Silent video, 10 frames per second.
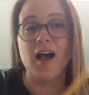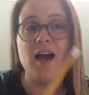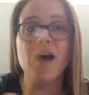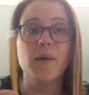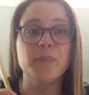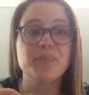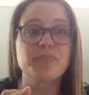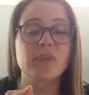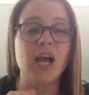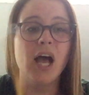
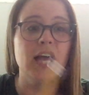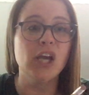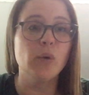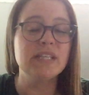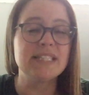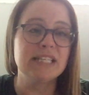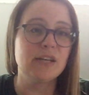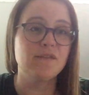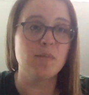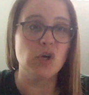I always think
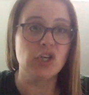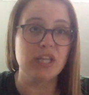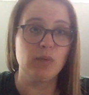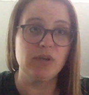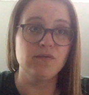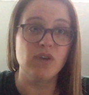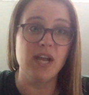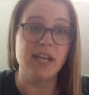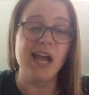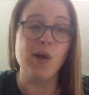of the book that we've
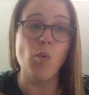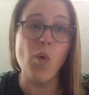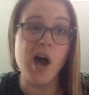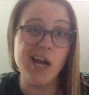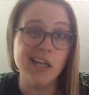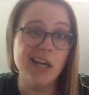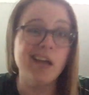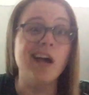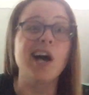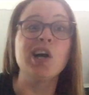read, I Wanna
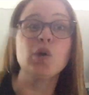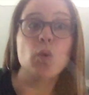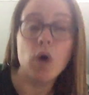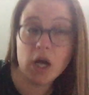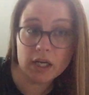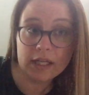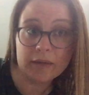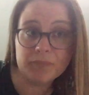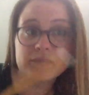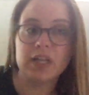
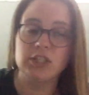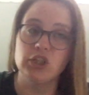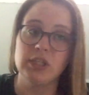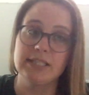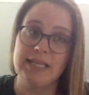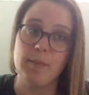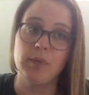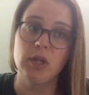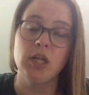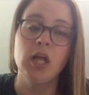Iguana. That's a good
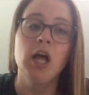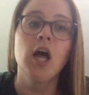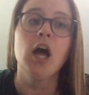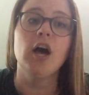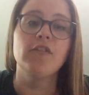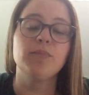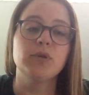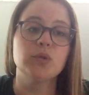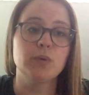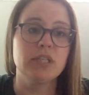example of
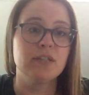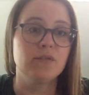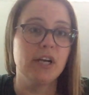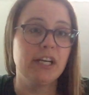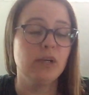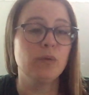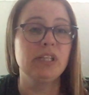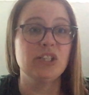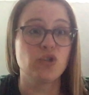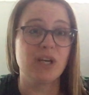persuasive writing
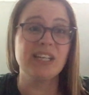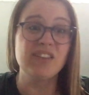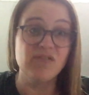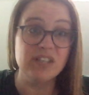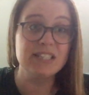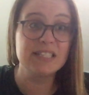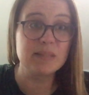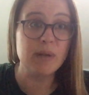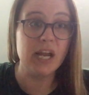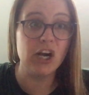when he's trying to convince
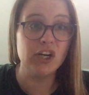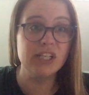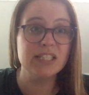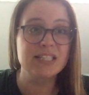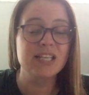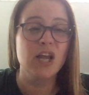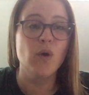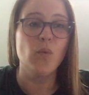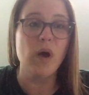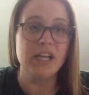his parents
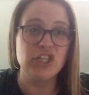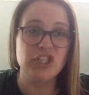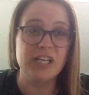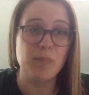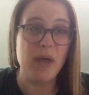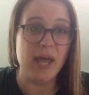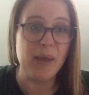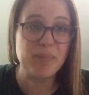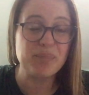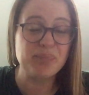why he should get a pet.